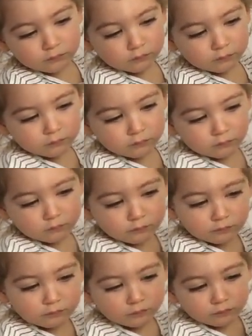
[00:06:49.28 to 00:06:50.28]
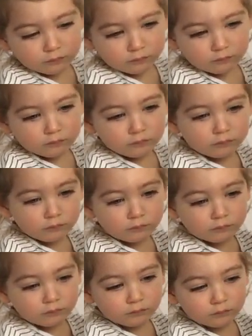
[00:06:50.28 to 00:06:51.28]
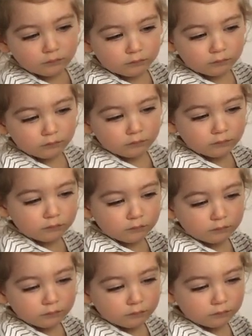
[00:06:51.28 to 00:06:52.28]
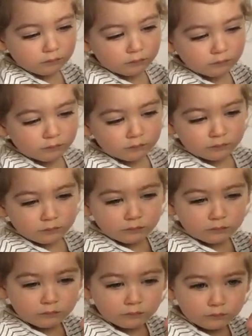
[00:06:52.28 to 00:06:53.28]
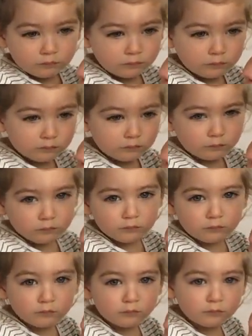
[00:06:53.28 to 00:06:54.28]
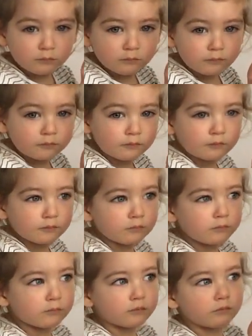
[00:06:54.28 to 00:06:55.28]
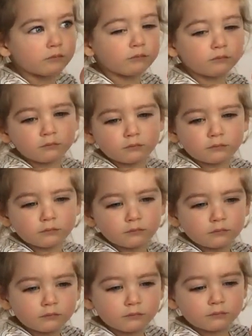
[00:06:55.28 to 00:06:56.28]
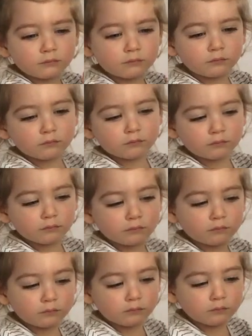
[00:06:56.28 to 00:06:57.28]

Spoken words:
(silent)